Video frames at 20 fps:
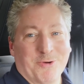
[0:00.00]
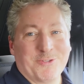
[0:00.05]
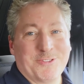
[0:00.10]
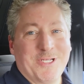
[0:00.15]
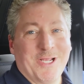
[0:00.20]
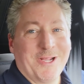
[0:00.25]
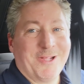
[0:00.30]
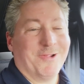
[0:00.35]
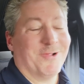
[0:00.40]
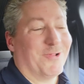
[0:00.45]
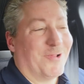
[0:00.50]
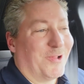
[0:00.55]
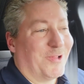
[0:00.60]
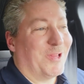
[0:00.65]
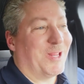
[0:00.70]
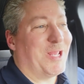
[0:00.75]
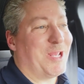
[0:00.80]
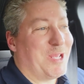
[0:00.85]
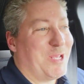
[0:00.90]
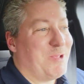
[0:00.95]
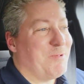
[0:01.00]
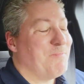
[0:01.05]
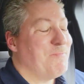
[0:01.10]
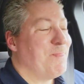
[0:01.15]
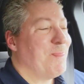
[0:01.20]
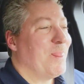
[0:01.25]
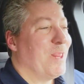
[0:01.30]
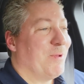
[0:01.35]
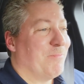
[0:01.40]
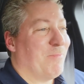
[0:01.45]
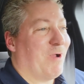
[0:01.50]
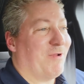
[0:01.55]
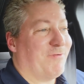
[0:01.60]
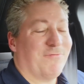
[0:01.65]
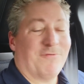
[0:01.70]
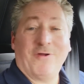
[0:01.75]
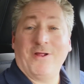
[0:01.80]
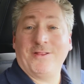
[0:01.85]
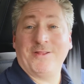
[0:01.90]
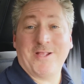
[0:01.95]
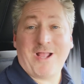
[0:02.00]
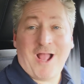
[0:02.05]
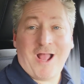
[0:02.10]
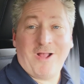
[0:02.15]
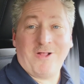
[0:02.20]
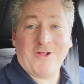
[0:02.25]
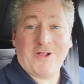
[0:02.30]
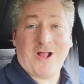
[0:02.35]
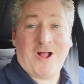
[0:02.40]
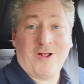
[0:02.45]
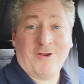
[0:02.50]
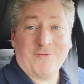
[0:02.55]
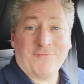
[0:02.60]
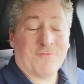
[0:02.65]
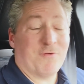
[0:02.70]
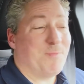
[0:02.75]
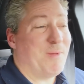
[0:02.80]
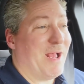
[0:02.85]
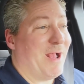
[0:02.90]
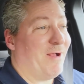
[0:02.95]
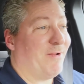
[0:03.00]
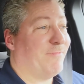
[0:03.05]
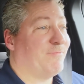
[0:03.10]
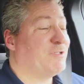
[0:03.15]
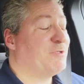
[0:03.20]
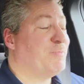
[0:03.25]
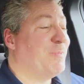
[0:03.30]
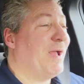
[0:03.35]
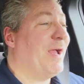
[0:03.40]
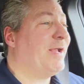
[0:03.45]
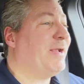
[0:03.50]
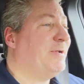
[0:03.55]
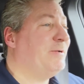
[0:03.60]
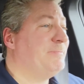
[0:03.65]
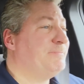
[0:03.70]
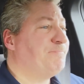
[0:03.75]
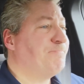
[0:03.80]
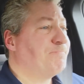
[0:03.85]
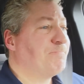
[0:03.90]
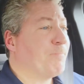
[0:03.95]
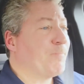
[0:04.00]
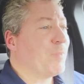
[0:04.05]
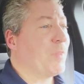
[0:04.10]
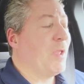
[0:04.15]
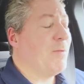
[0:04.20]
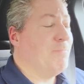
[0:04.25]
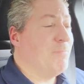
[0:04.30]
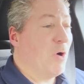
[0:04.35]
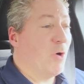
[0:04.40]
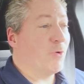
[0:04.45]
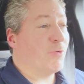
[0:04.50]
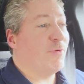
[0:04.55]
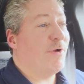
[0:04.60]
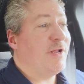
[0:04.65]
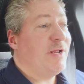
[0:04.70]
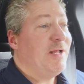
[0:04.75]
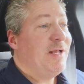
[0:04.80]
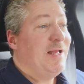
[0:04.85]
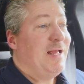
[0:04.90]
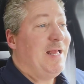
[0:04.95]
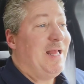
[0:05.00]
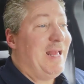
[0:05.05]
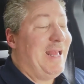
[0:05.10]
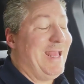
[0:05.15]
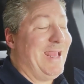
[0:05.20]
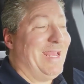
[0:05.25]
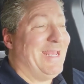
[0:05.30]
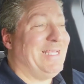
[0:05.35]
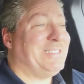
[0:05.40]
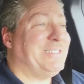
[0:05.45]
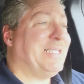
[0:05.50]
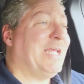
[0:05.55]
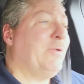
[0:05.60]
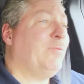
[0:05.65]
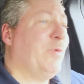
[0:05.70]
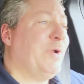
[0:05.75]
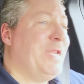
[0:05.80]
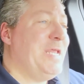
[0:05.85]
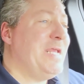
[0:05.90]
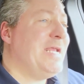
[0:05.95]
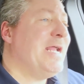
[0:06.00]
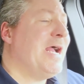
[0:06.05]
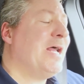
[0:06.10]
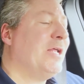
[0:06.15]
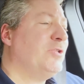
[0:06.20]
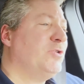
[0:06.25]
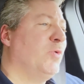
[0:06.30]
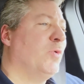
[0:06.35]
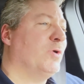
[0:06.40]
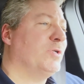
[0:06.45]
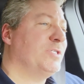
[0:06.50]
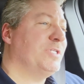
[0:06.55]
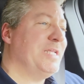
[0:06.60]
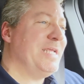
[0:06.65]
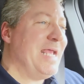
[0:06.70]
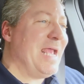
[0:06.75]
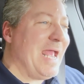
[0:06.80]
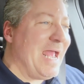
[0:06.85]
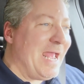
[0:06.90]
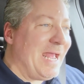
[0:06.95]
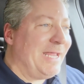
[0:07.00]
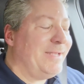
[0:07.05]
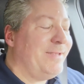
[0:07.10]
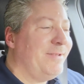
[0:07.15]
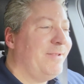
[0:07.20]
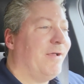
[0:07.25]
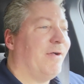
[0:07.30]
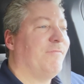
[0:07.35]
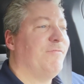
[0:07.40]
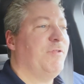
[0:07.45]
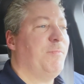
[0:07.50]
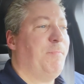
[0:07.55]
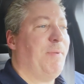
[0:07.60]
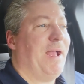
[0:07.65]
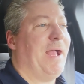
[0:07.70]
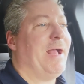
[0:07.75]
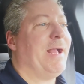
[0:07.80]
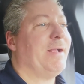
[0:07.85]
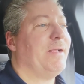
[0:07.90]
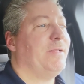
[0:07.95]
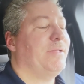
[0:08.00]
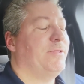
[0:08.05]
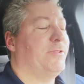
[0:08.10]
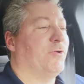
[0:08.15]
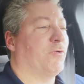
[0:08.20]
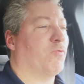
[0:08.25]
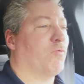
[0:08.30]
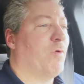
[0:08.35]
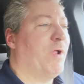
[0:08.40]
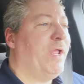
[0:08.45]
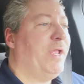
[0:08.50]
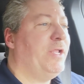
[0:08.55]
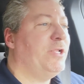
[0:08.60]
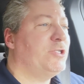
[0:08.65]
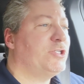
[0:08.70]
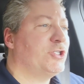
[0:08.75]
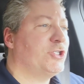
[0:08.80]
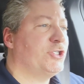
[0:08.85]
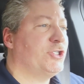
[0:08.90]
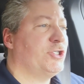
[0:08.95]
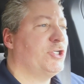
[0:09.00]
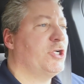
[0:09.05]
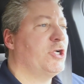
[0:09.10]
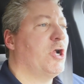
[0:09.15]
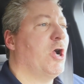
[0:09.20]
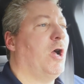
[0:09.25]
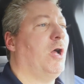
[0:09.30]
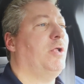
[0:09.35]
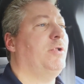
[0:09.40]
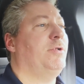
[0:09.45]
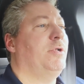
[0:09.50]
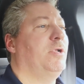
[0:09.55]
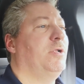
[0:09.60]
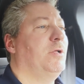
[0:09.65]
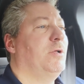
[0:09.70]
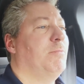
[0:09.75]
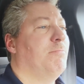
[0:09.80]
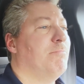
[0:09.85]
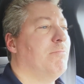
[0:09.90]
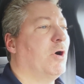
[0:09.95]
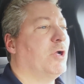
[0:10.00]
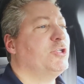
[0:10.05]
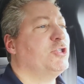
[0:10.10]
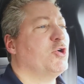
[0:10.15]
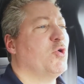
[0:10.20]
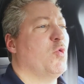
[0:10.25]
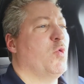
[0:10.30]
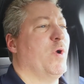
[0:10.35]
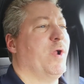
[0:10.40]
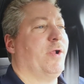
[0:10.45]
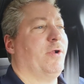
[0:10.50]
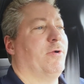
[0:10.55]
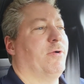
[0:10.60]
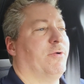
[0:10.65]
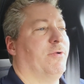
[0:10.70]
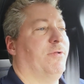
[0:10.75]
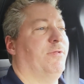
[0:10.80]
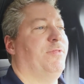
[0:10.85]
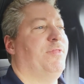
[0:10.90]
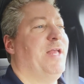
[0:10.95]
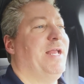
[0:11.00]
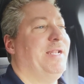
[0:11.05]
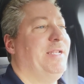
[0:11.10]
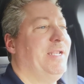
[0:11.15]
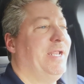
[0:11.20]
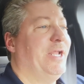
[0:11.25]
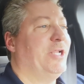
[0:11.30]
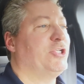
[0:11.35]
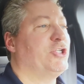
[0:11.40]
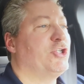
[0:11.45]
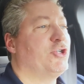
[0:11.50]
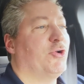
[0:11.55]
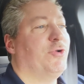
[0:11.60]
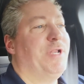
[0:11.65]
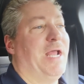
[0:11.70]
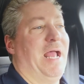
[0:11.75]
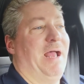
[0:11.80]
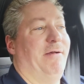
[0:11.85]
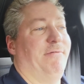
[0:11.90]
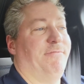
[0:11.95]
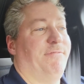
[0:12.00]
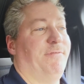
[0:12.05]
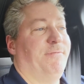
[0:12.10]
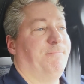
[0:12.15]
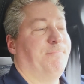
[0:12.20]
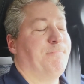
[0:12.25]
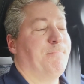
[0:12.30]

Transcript: Particularly my friend Kyle Connor from Out of Spec Motoring, he said when he got towards the end of the pack, the range cut much quicker than it should have.